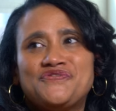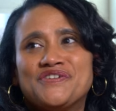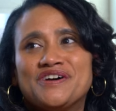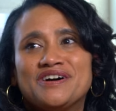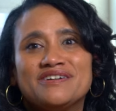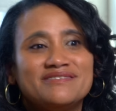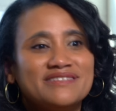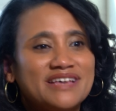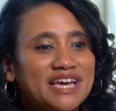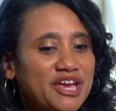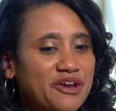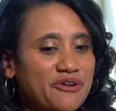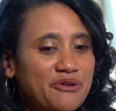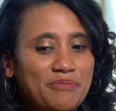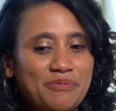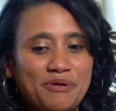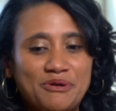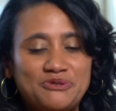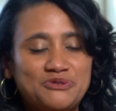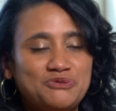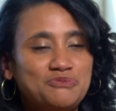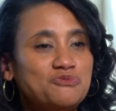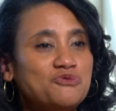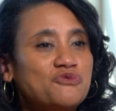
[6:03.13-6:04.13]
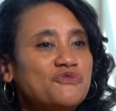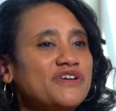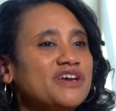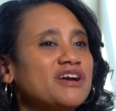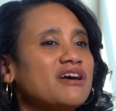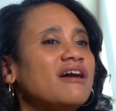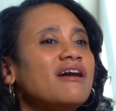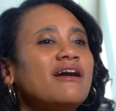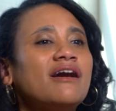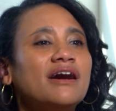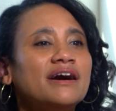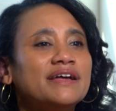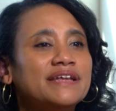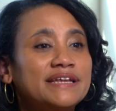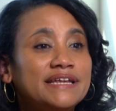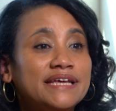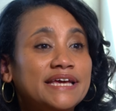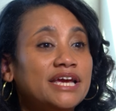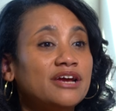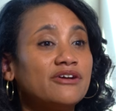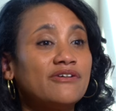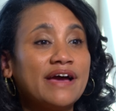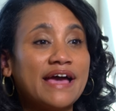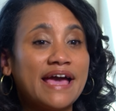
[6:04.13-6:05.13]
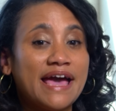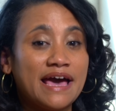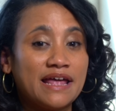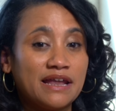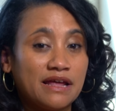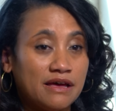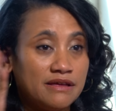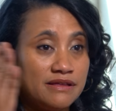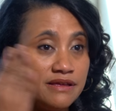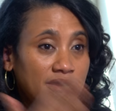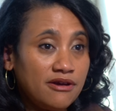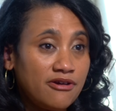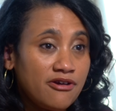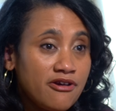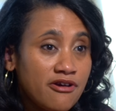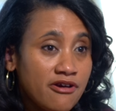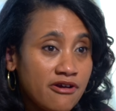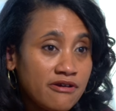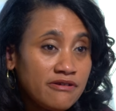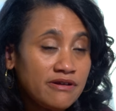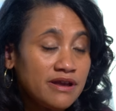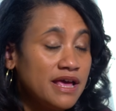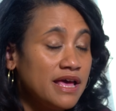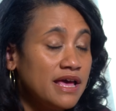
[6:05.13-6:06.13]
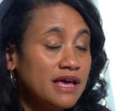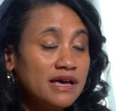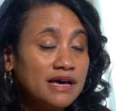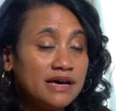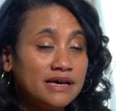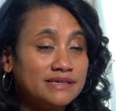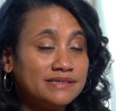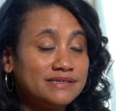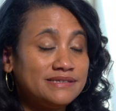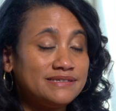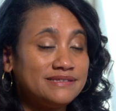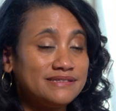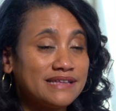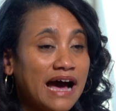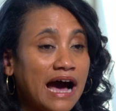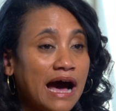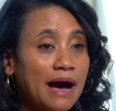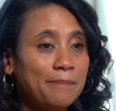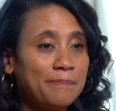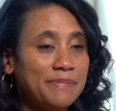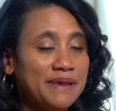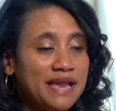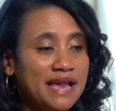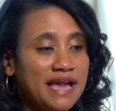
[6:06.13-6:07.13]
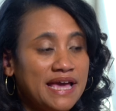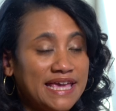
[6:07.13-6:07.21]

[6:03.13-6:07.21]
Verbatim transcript: felt like everybody was moving on and here I had a a stop.